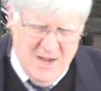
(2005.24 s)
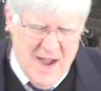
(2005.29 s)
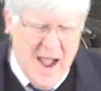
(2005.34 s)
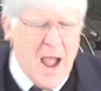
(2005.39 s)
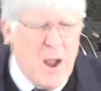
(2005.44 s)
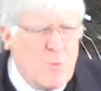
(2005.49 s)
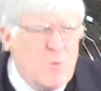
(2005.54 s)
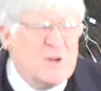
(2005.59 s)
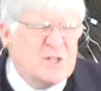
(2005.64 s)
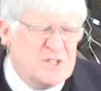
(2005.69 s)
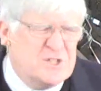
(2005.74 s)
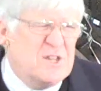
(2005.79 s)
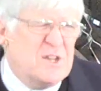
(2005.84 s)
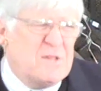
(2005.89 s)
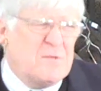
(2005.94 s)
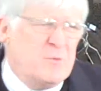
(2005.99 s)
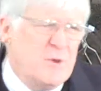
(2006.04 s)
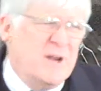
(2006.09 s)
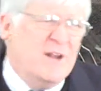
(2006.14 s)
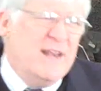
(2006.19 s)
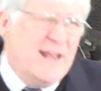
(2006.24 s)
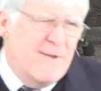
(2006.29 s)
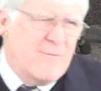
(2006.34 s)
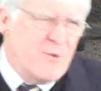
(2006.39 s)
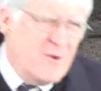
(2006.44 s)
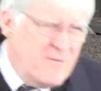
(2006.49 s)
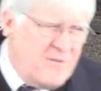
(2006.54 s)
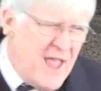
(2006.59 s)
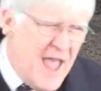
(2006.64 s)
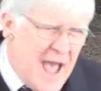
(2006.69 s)
I wish this would have
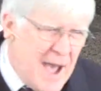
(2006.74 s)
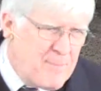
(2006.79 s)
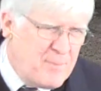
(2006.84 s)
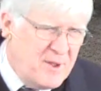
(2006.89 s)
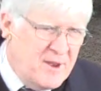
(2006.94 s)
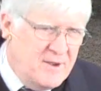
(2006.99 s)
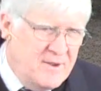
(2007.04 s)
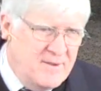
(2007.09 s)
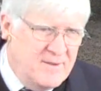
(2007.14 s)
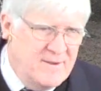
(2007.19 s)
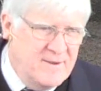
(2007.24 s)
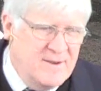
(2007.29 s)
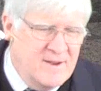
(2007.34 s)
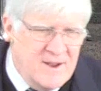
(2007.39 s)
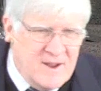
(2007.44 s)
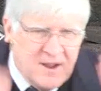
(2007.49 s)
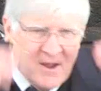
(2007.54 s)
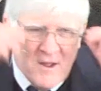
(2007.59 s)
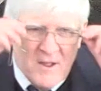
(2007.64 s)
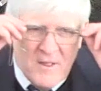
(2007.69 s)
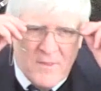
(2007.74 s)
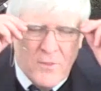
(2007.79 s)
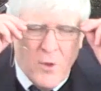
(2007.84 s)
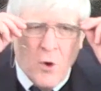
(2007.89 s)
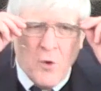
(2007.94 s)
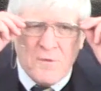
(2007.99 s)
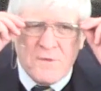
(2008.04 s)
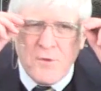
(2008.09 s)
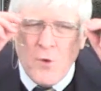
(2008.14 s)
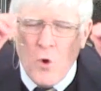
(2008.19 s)
never have happened.
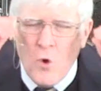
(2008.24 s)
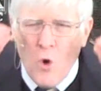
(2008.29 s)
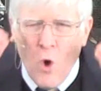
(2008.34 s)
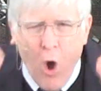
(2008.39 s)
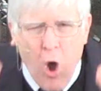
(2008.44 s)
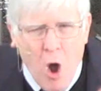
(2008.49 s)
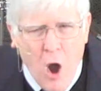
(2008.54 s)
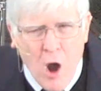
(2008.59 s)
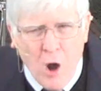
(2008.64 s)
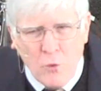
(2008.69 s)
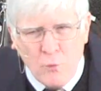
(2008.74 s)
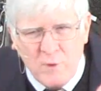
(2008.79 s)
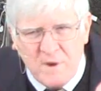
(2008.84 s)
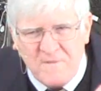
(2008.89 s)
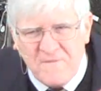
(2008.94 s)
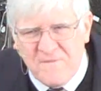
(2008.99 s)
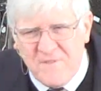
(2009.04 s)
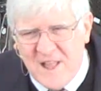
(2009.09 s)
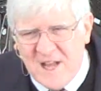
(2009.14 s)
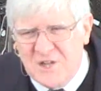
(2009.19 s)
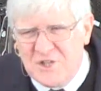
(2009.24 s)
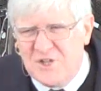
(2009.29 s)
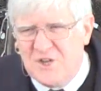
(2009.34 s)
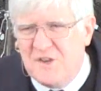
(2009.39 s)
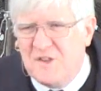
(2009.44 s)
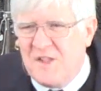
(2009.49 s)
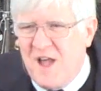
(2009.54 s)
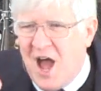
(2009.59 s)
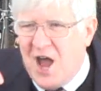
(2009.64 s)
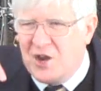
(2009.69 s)
Those are all
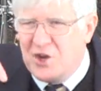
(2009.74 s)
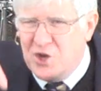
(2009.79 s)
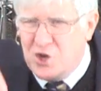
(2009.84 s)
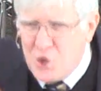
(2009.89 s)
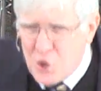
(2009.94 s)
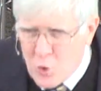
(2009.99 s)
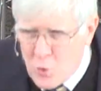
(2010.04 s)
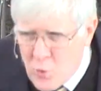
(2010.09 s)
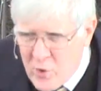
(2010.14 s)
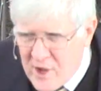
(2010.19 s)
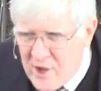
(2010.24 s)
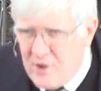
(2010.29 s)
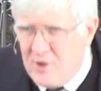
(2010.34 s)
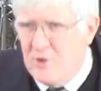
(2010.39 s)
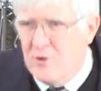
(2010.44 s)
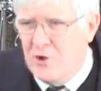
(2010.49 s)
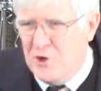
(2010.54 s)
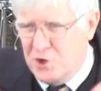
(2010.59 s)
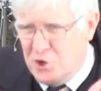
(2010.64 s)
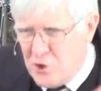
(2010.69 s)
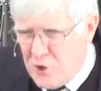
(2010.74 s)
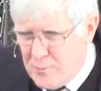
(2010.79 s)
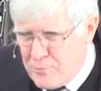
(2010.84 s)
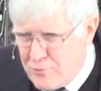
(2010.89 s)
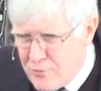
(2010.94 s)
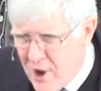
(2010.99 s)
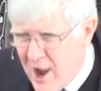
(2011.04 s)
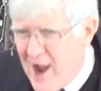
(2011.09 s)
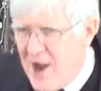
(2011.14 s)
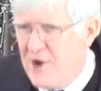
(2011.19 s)
reflections on your will, your
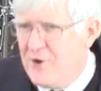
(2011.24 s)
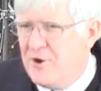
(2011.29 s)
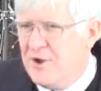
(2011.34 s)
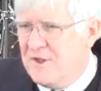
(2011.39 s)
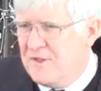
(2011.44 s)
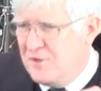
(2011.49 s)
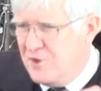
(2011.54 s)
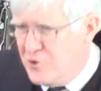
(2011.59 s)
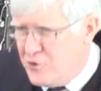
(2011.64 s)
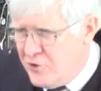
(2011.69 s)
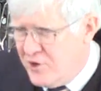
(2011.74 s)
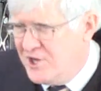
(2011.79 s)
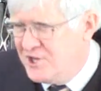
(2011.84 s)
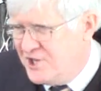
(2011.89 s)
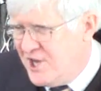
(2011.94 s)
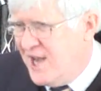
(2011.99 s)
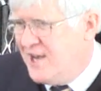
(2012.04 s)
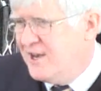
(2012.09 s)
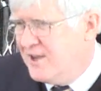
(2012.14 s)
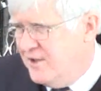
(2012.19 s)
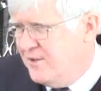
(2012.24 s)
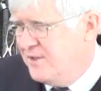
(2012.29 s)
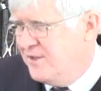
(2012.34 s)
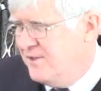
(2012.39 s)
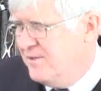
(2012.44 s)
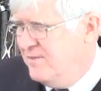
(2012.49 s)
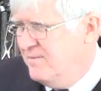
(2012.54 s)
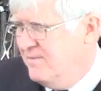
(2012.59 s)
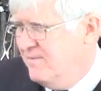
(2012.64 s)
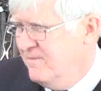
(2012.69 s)
priorities, your
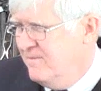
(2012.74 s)
agendas.